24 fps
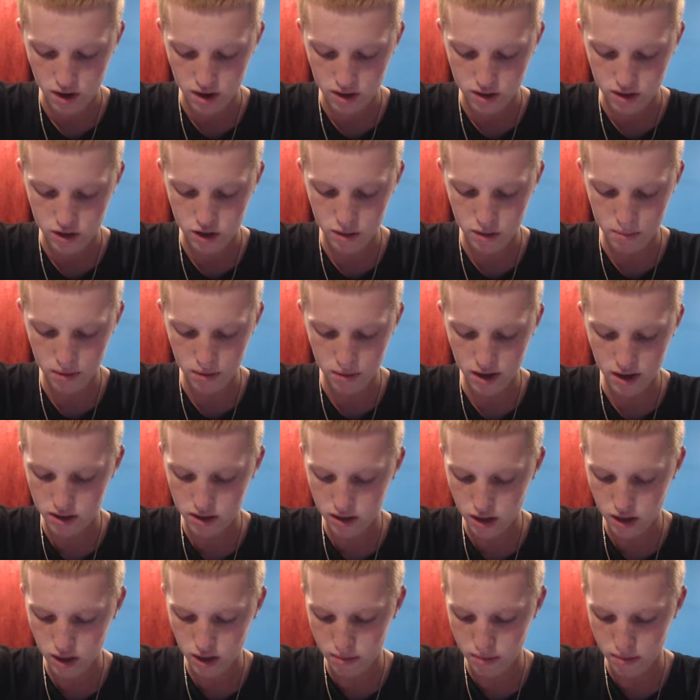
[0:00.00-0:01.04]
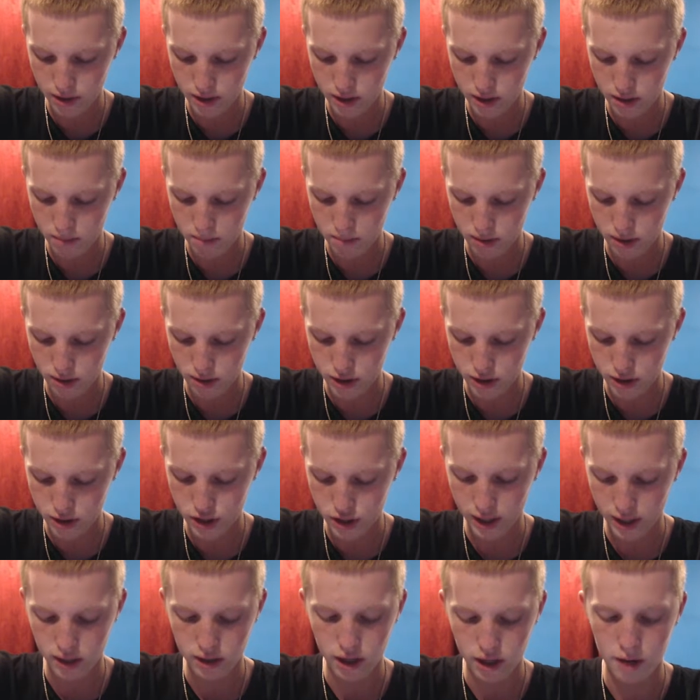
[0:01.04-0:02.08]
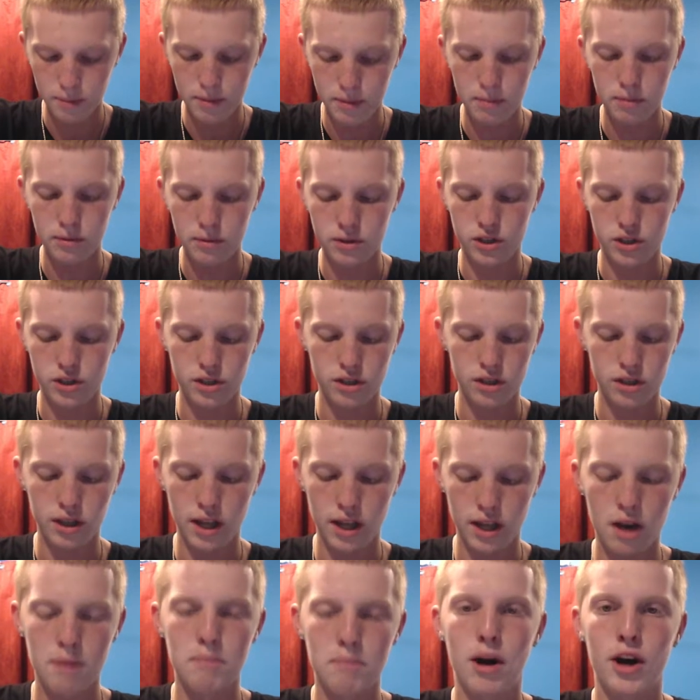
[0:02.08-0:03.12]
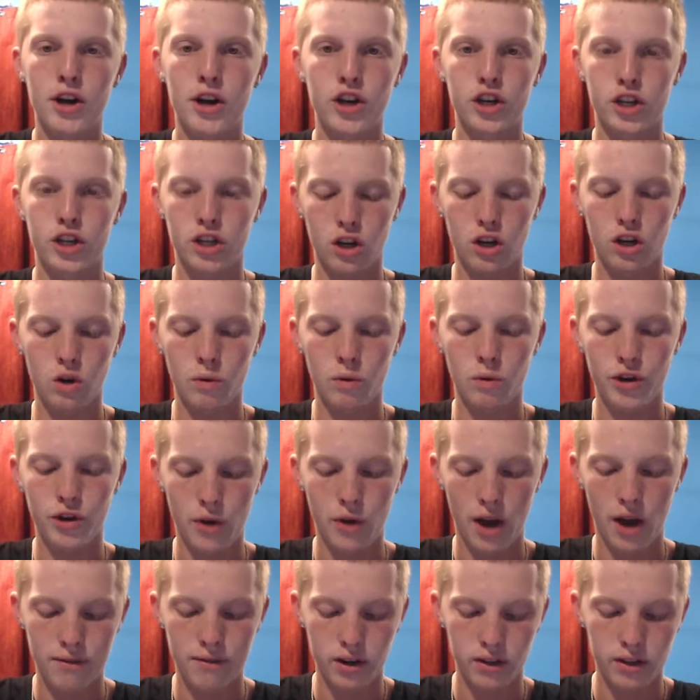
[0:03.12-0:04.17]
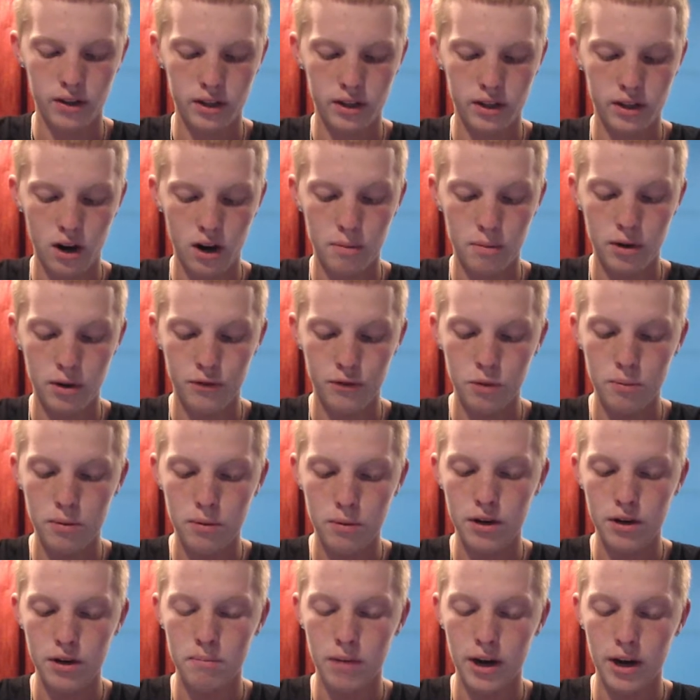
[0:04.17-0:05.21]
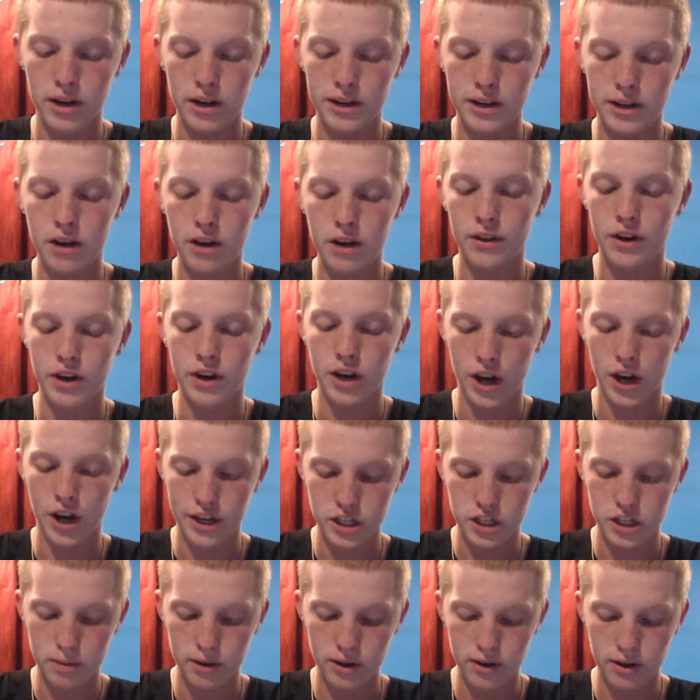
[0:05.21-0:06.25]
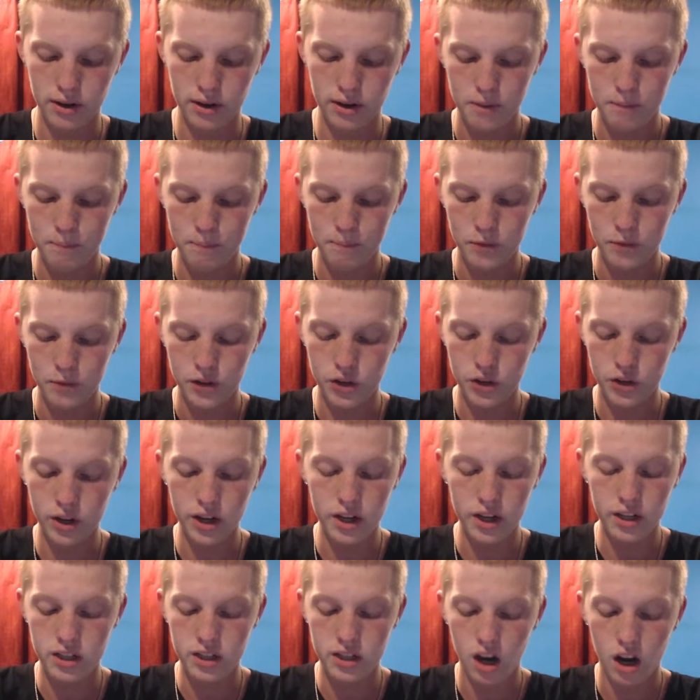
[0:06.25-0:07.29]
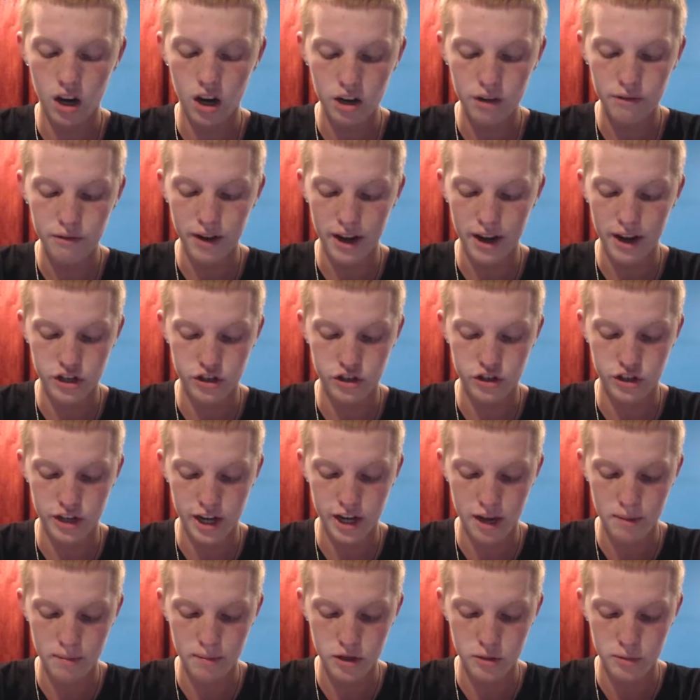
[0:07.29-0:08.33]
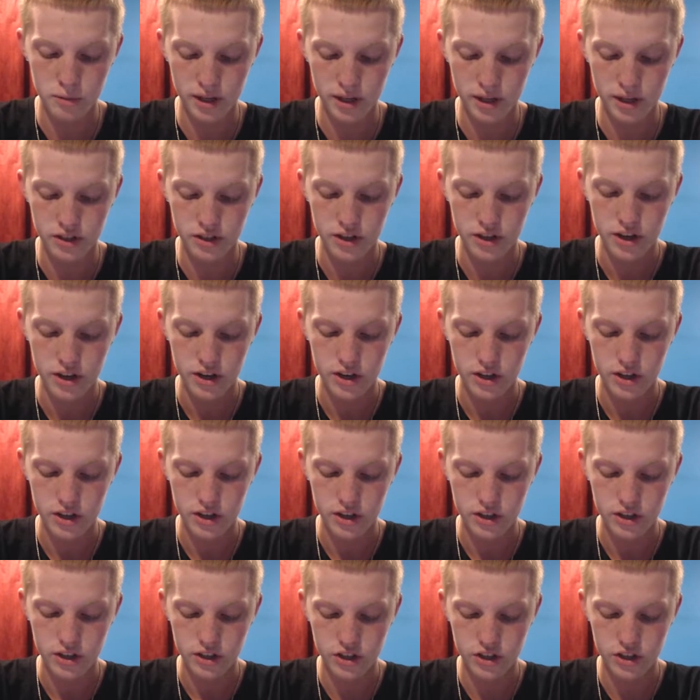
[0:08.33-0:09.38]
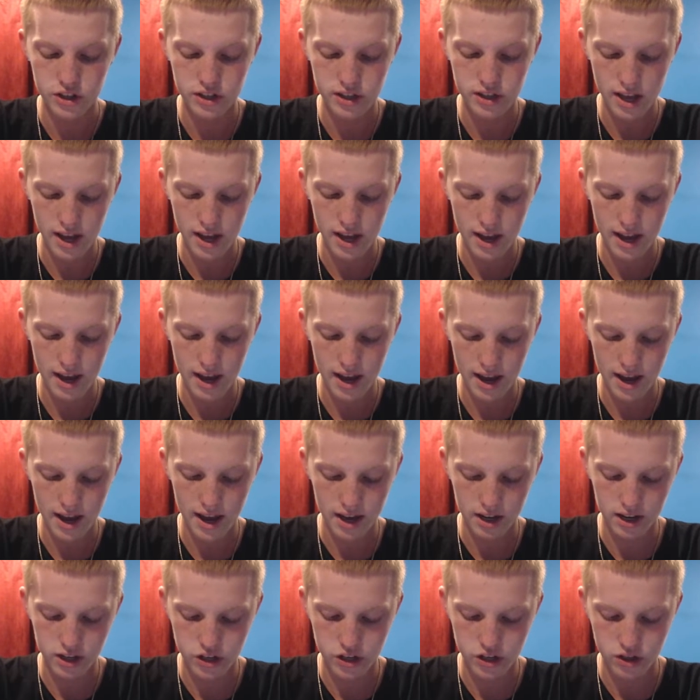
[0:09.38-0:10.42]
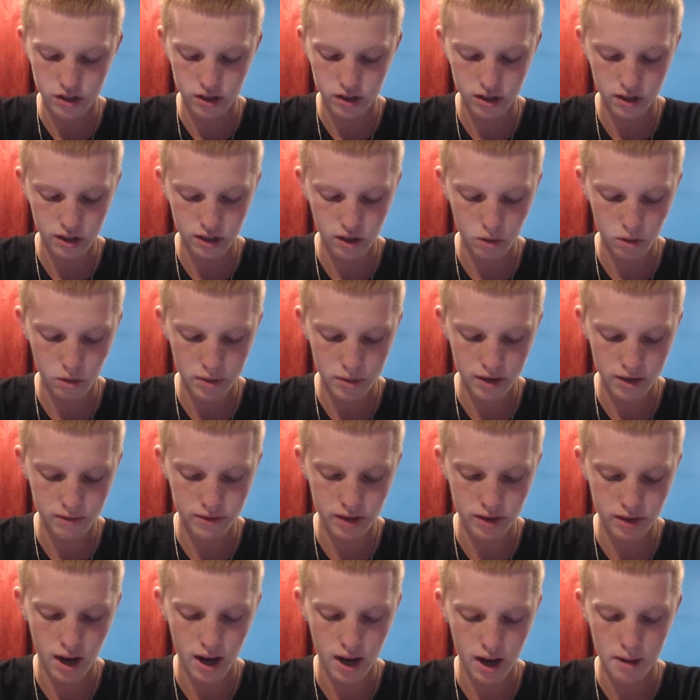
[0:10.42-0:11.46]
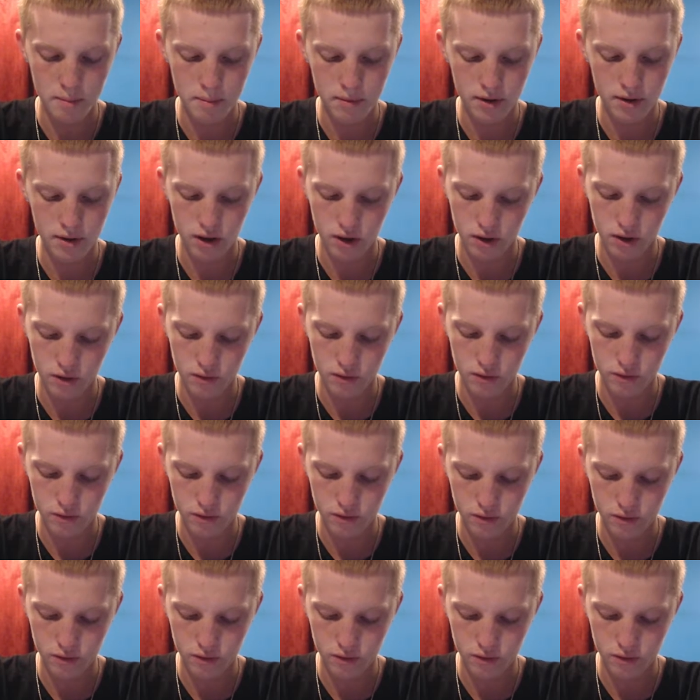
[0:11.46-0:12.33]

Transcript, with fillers: Surprisingly, a pretty good push. Like, a lot of people just let a Miner go when you have it on the tower, but if you put a Miner down and then an Ice Spirit, you'll get a ton of extra damage because just that extra little bit of time of